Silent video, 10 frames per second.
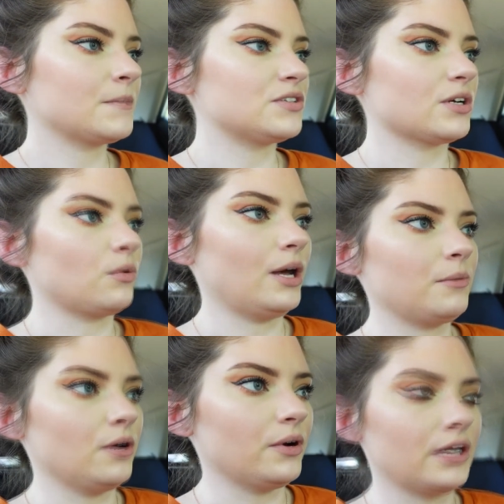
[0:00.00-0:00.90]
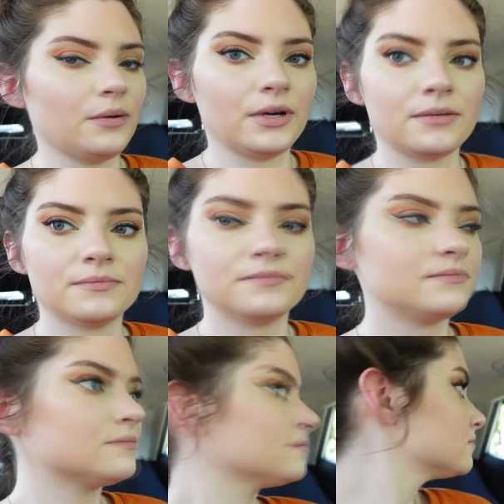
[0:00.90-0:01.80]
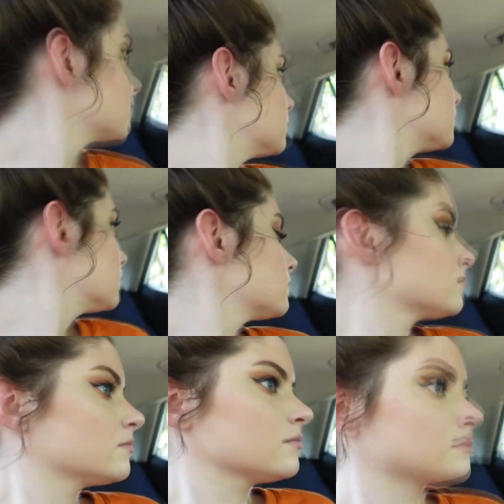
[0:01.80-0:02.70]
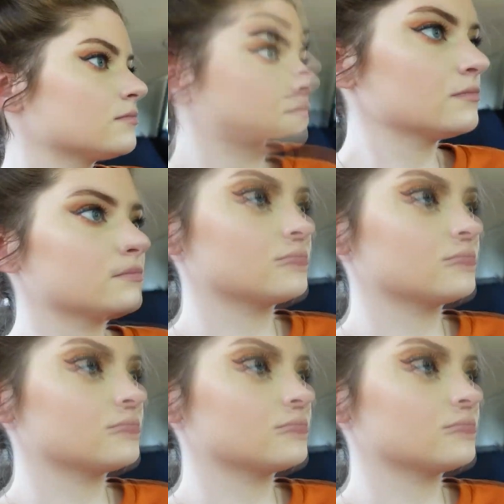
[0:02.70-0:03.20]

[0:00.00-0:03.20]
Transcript: He's like, well, I'm going anyway. Oh, I can't back up.